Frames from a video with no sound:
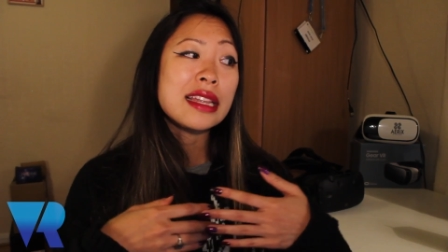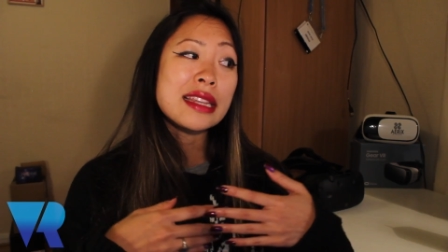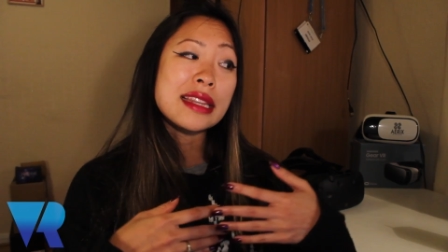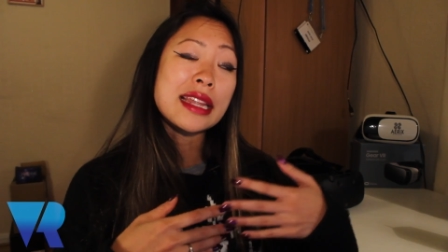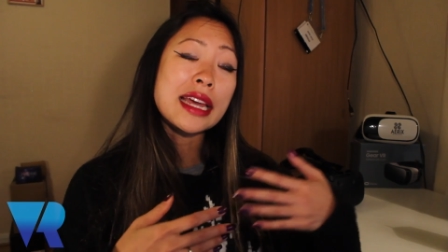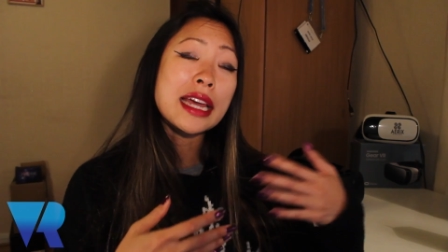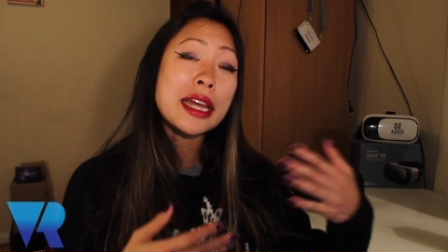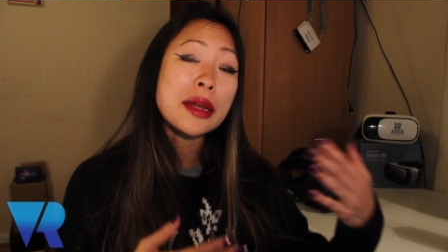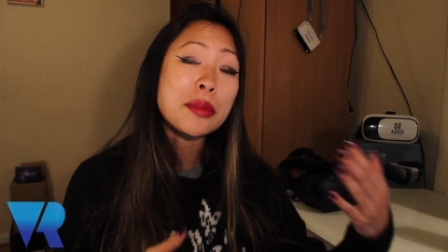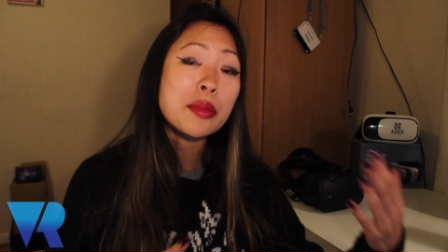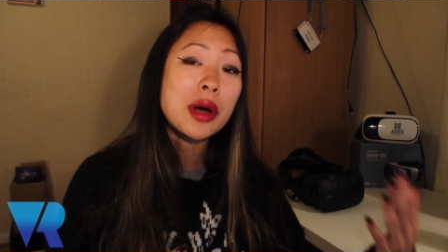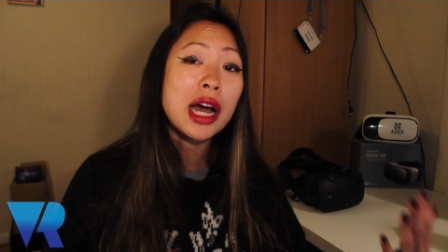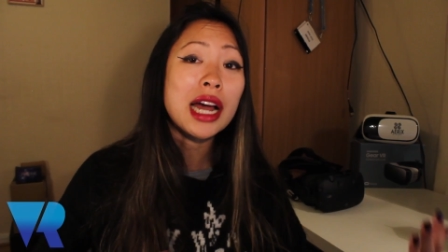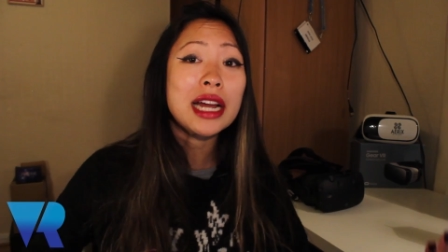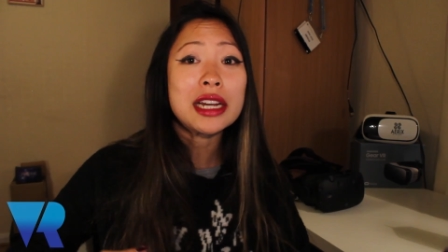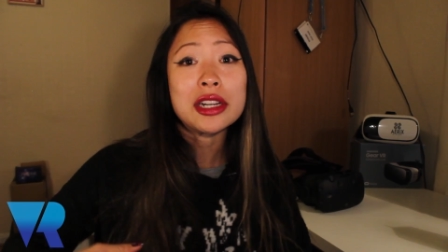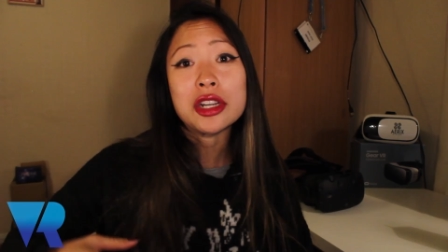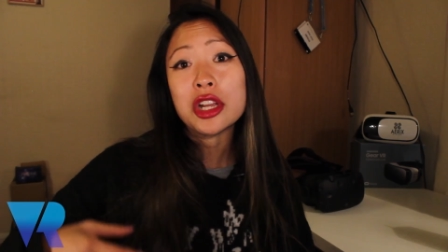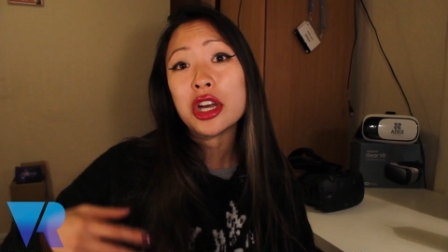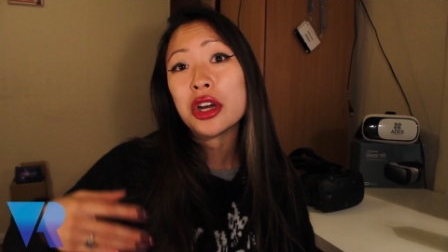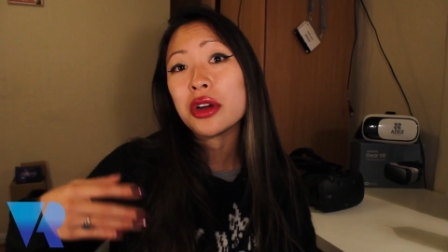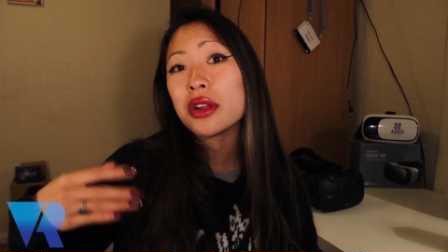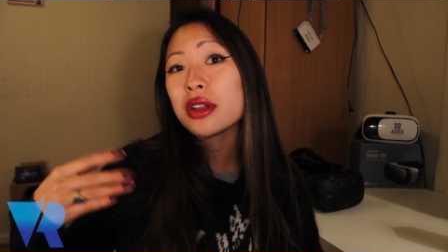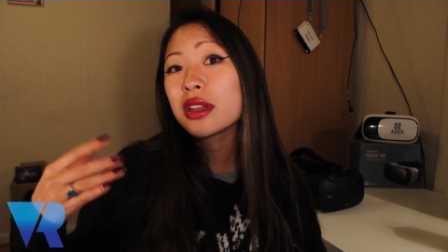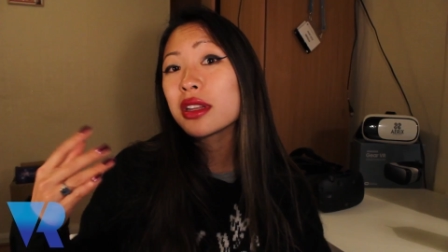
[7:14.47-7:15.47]
they might
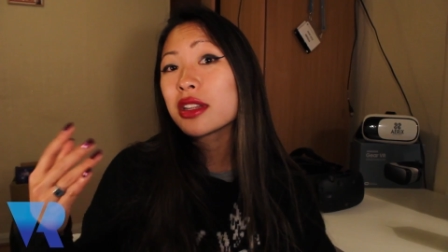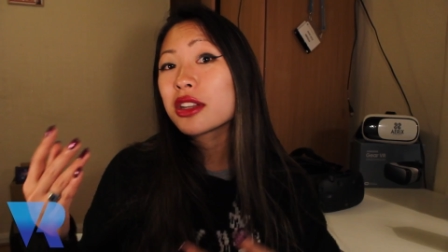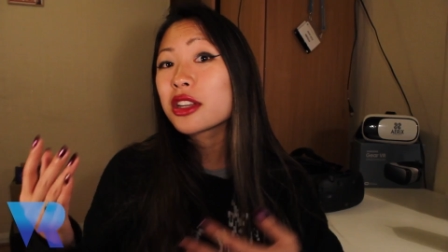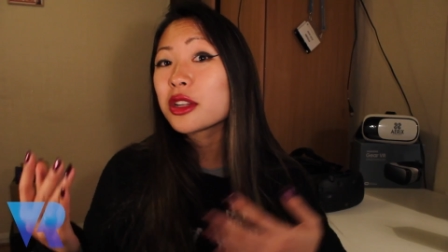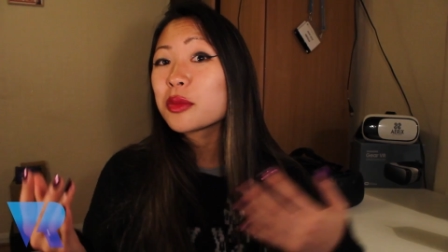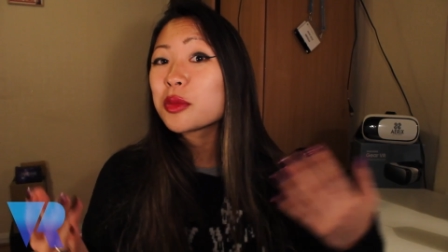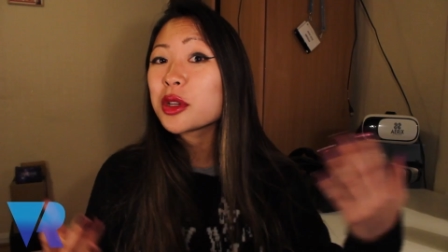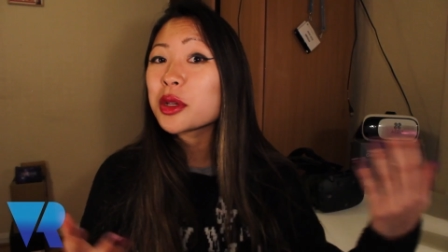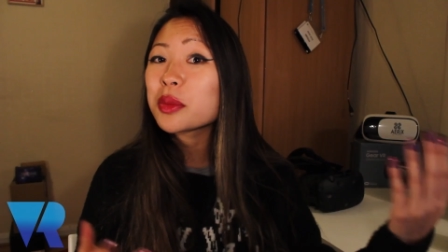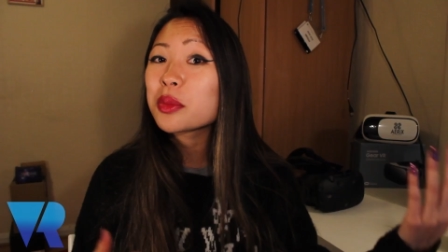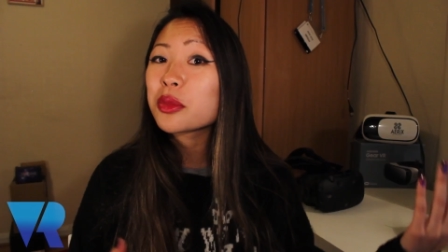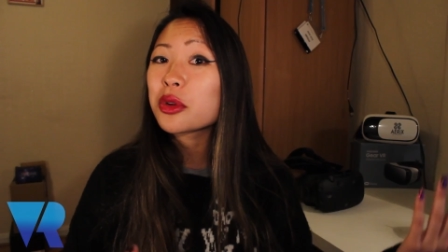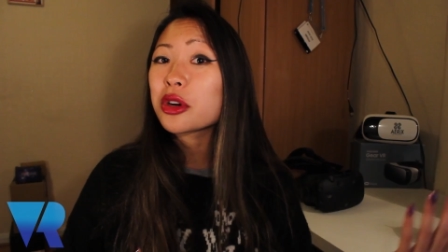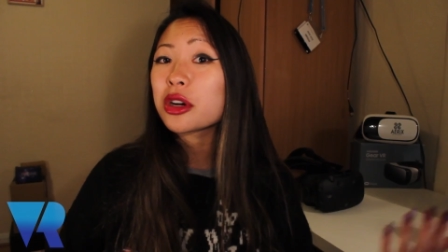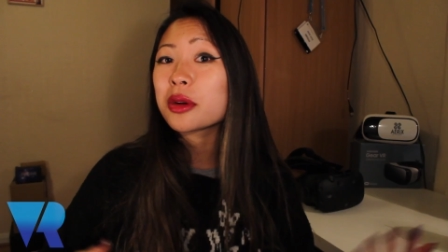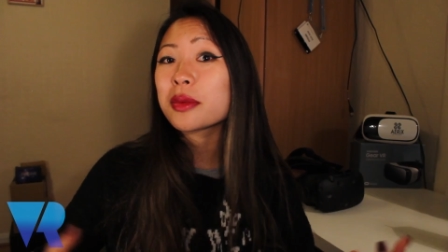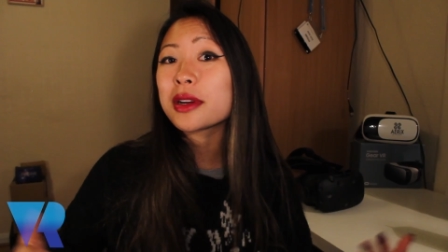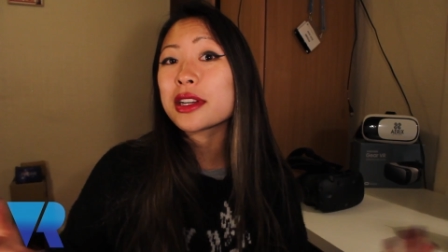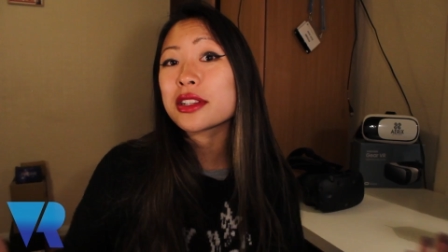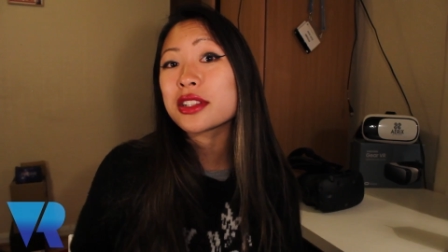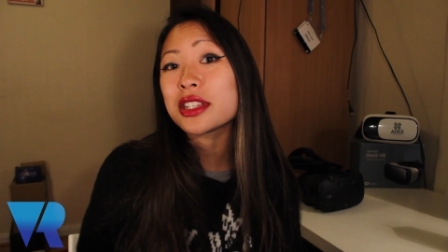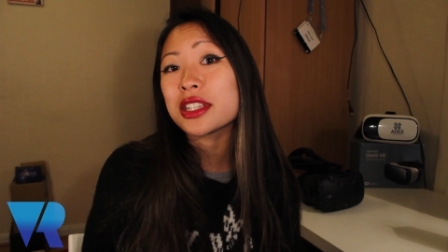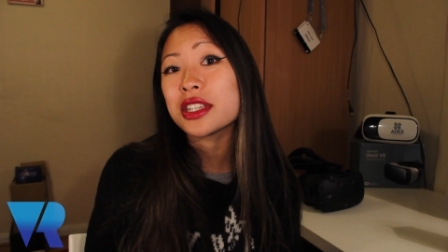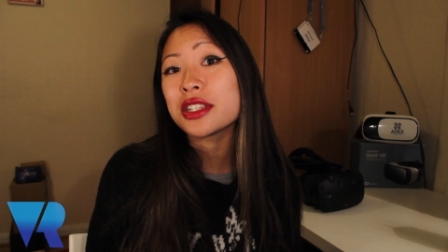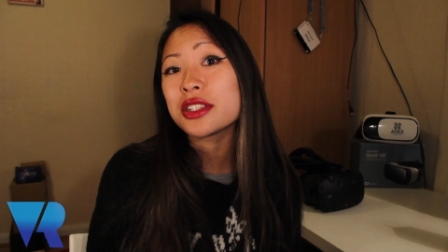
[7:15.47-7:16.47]
know a little bit more
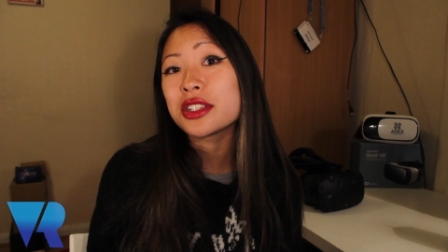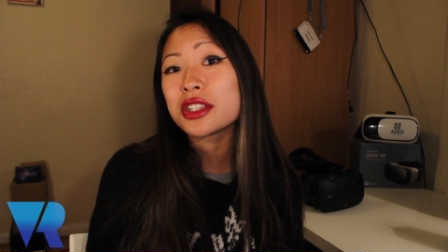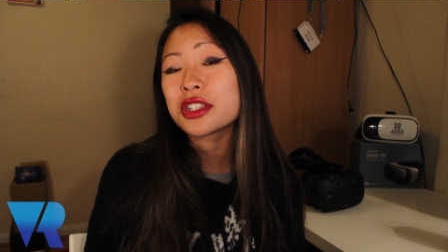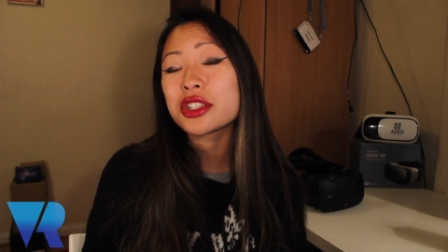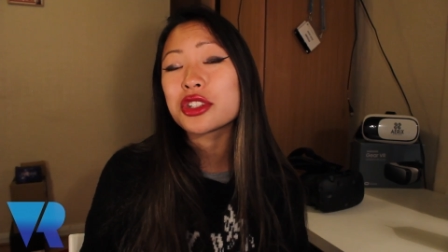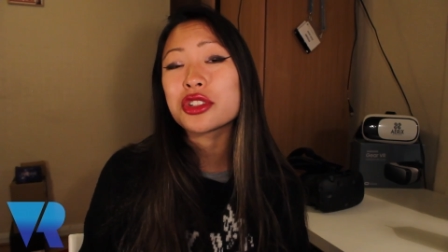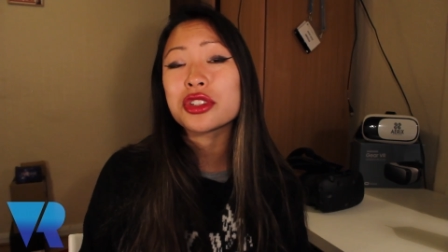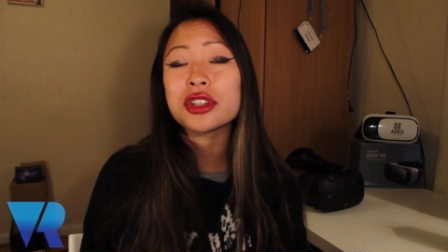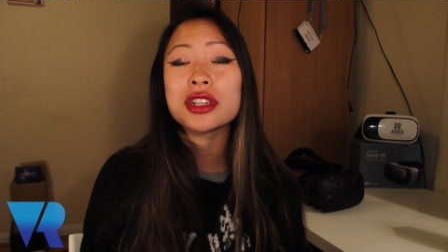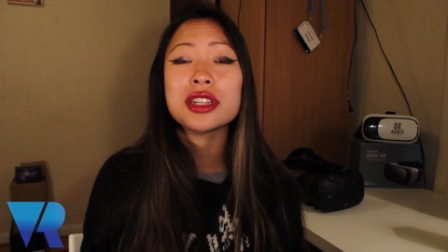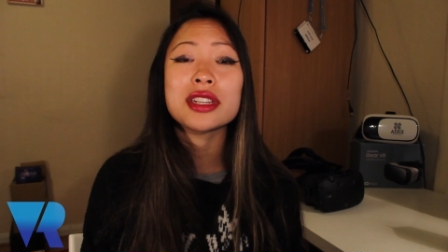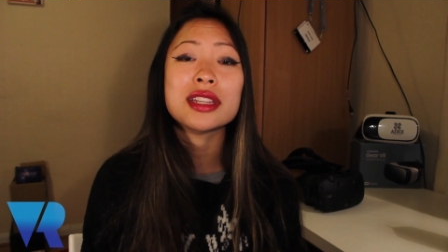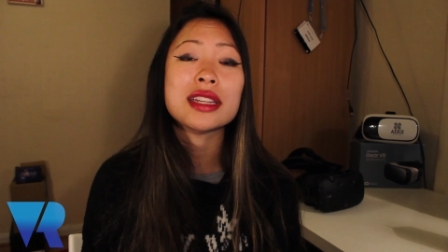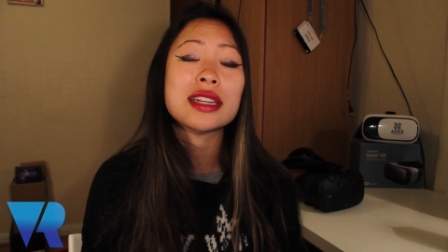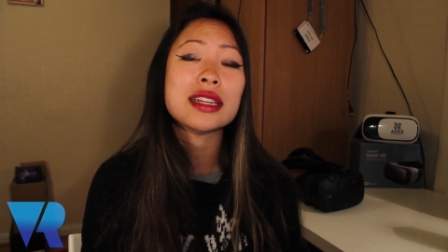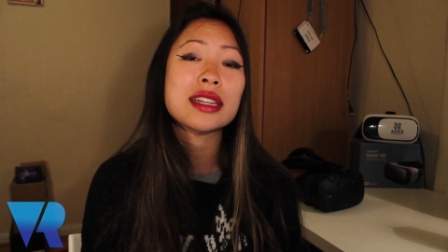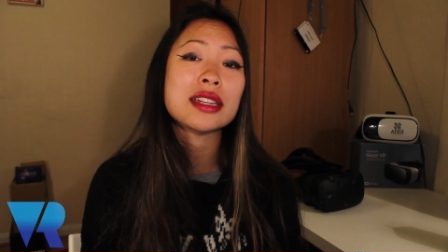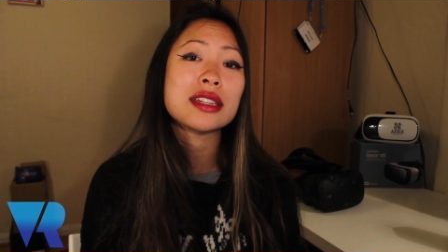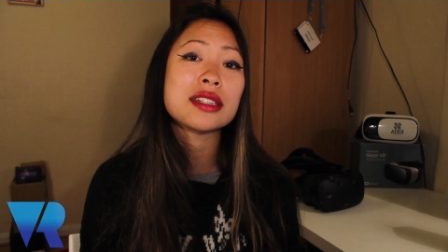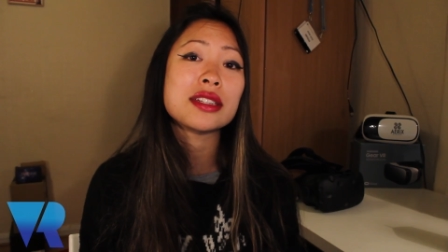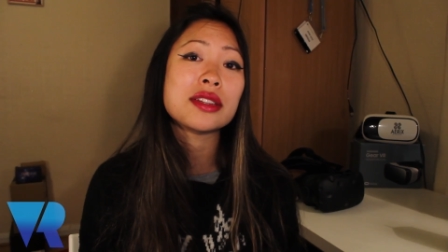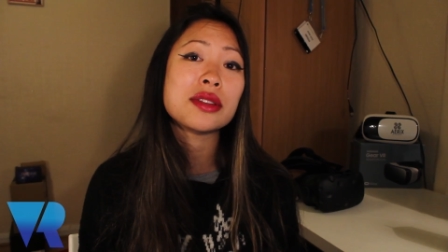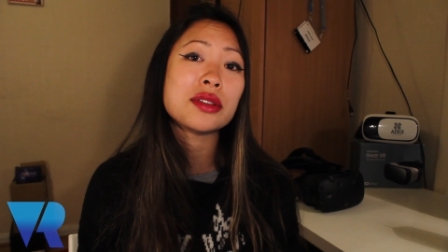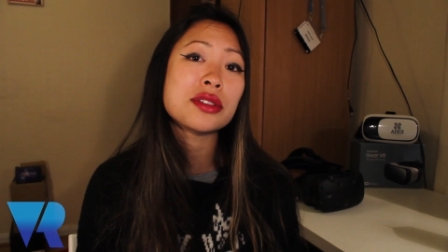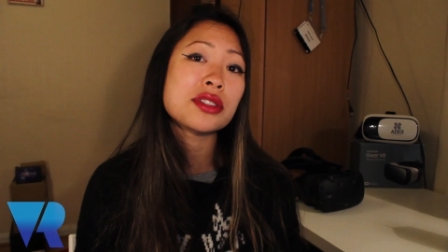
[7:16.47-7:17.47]
about the industry
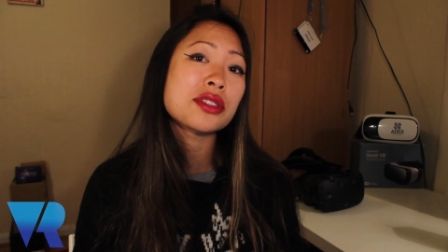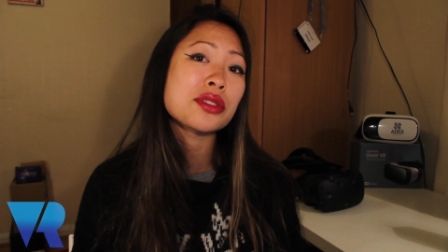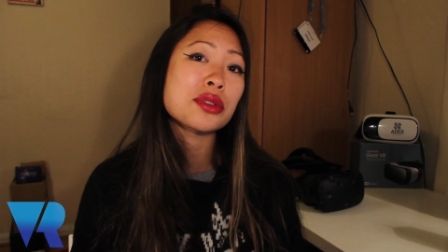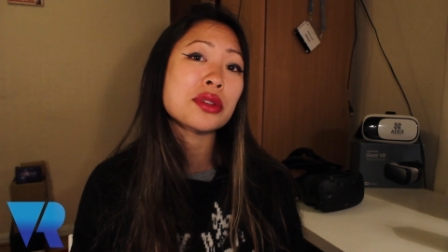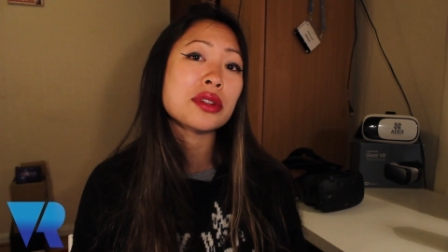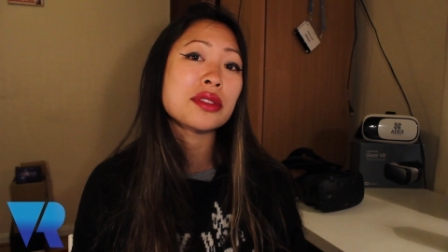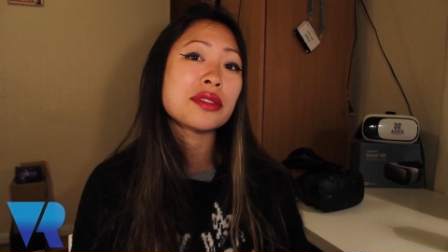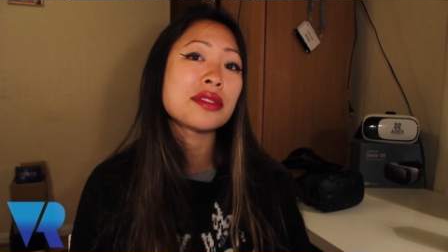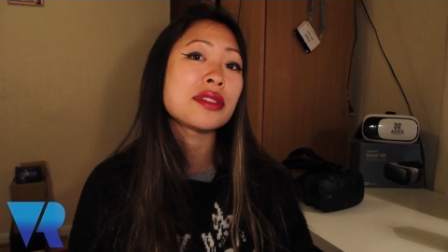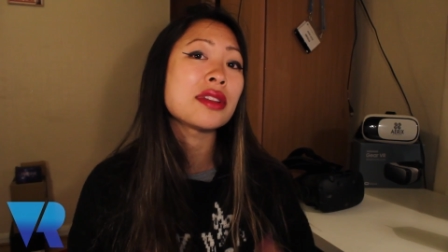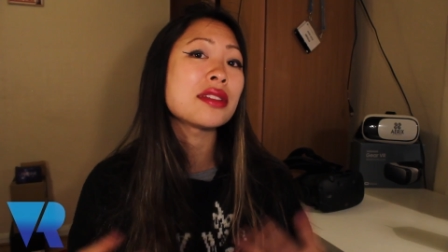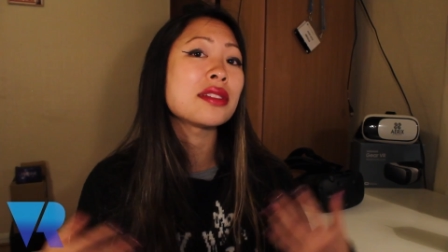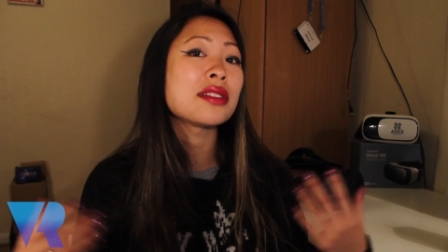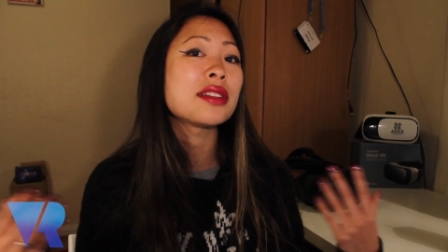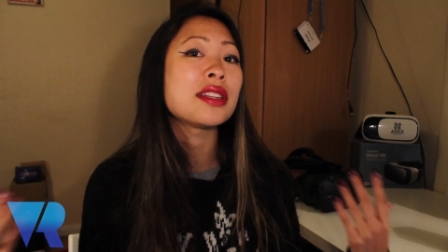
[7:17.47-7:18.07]
than sort of